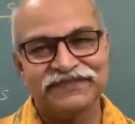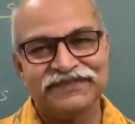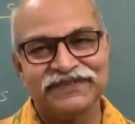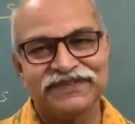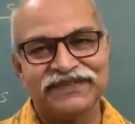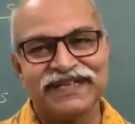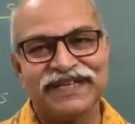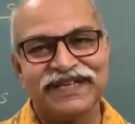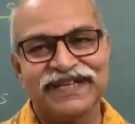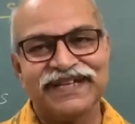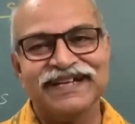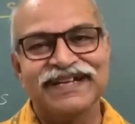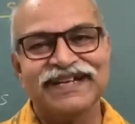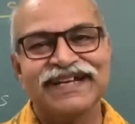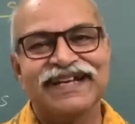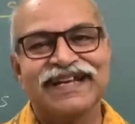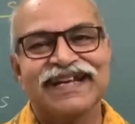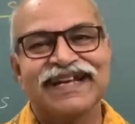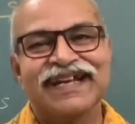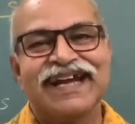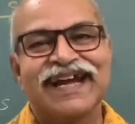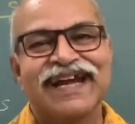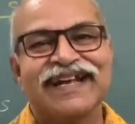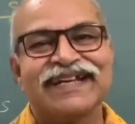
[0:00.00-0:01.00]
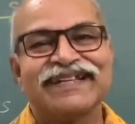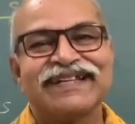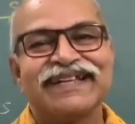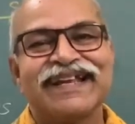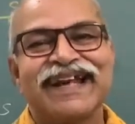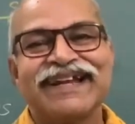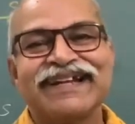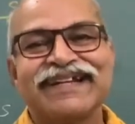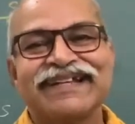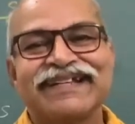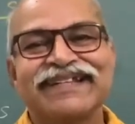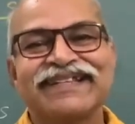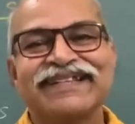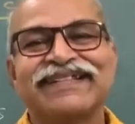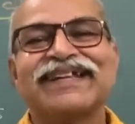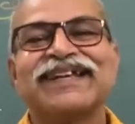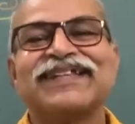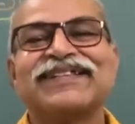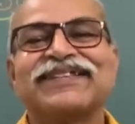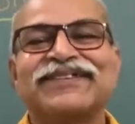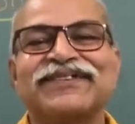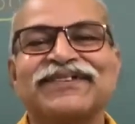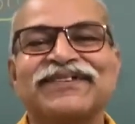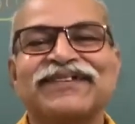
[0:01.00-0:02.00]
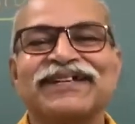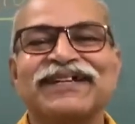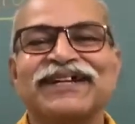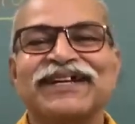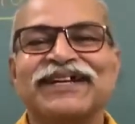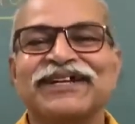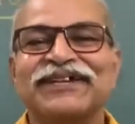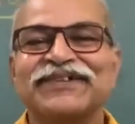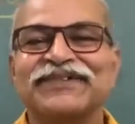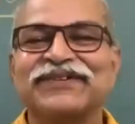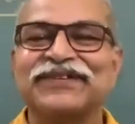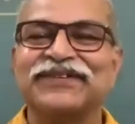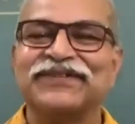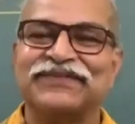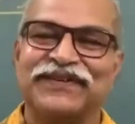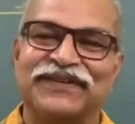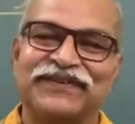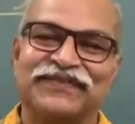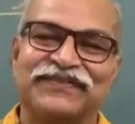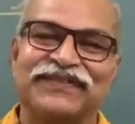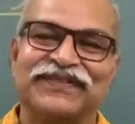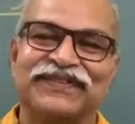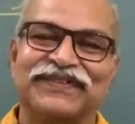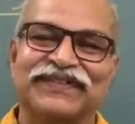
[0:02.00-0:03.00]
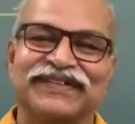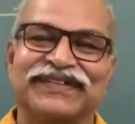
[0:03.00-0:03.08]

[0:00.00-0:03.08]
Okay, and 19th century it was wave